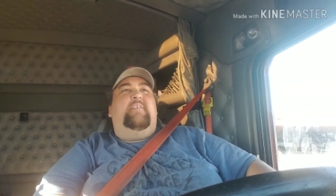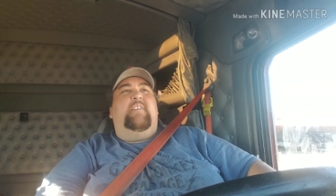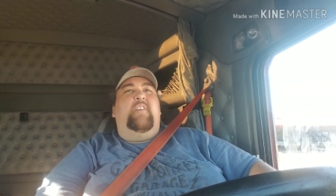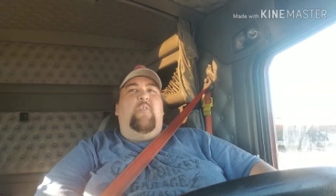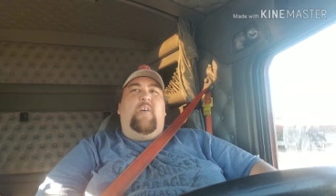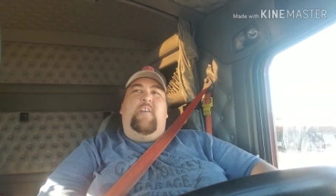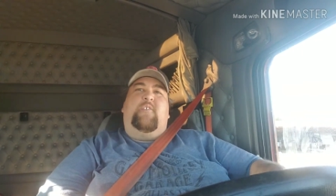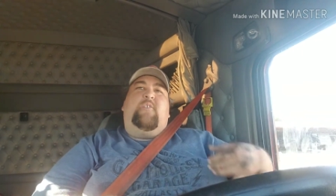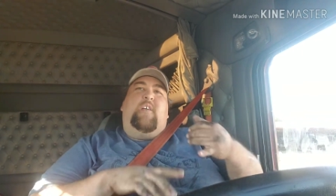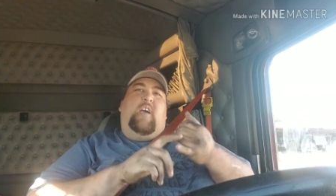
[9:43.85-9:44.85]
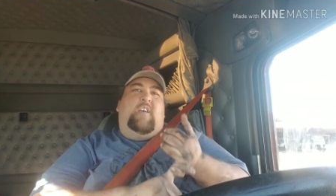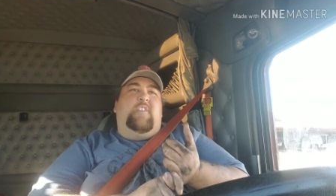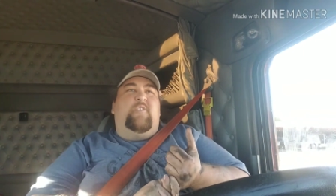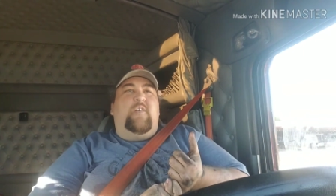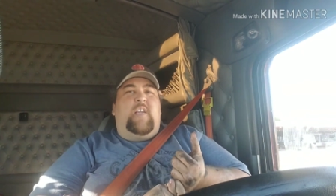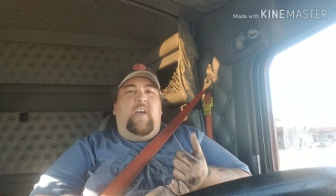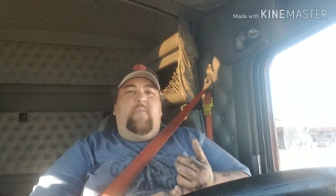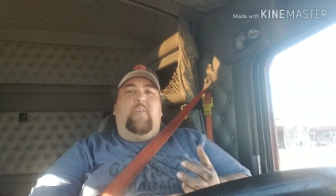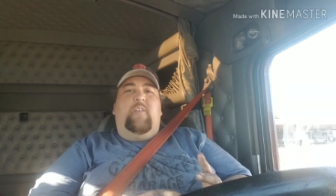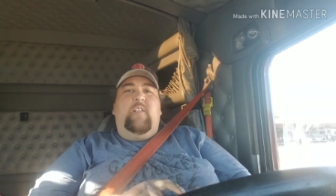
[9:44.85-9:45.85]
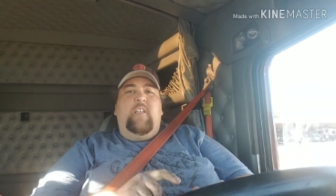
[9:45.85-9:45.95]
you know, under a cover